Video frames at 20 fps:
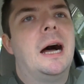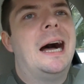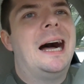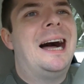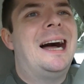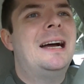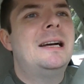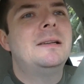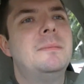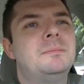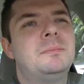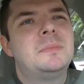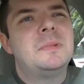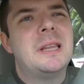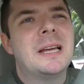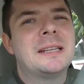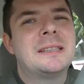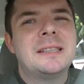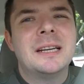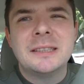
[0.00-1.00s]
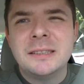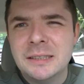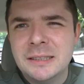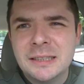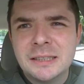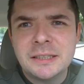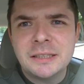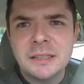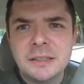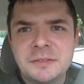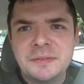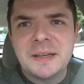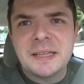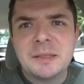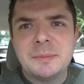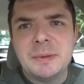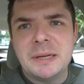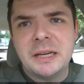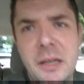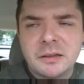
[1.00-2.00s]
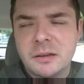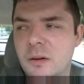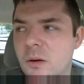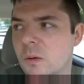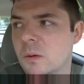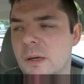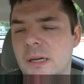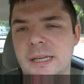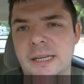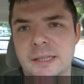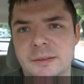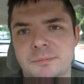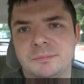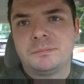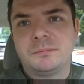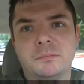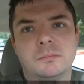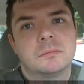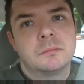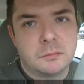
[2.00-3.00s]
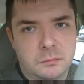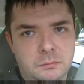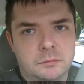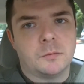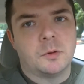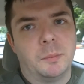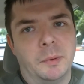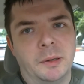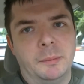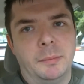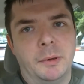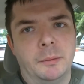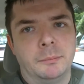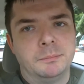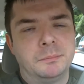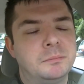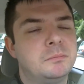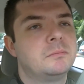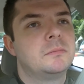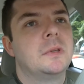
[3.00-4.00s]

I'm, that doesn't actually affect me here in Oregon. Speed bump.